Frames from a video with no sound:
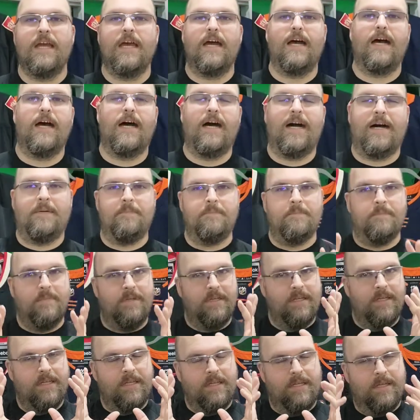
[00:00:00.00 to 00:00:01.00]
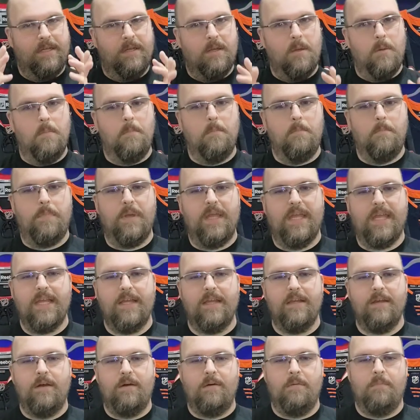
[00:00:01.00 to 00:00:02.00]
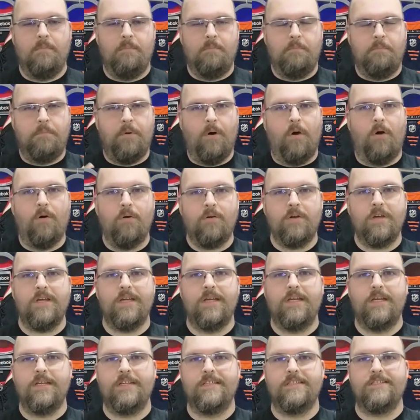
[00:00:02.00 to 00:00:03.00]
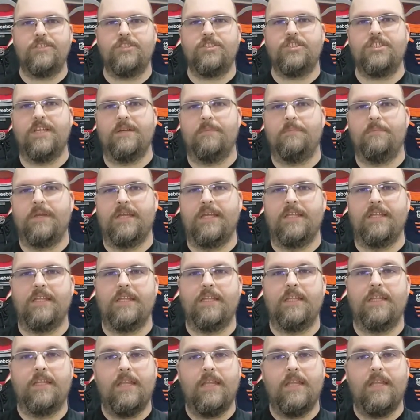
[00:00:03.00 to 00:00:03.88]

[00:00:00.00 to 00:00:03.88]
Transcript: Um, big bulk shipment